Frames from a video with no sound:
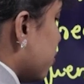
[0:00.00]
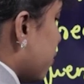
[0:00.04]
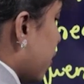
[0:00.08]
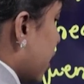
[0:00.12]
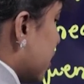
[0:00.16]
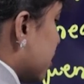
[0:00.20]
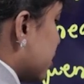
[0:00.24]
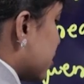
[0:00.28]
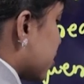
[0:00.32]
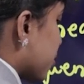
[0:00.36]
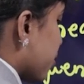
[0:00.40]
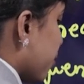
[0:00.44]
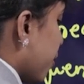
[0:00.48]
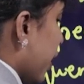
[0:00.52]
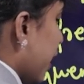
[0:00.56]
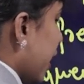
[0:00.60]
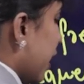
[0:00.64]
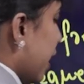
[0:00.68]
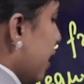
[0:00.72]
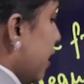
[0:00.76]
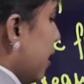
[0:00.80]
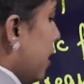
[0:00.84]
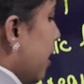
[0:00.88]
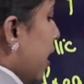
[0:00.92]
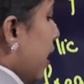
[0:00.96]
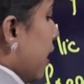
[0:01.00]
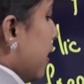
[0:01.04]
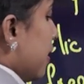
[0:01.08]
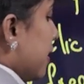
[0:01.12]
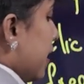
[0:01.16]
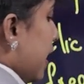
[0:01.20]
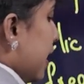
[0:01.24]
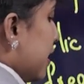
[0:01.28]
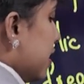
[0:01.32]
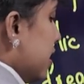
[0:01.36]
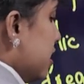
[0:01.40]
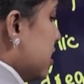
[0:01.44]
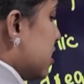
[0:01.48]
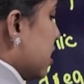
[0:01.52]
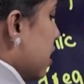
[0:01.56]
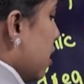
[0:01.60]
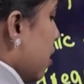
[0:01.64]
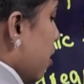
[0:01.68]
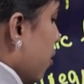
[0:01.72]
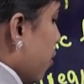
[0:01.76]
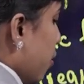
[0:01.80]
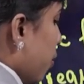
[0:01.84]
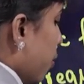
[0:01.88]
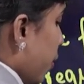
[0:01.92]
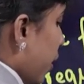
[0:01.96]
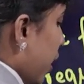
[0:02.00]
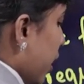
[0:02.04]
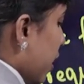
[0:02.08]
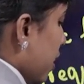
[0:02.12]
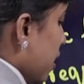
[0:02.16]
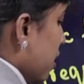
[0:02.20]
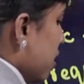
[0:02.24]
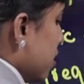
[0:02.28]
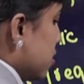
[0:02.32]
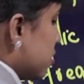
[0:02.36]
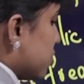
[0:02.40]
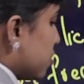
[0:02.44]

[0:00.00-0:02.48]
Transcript: to 1 square, that is 1.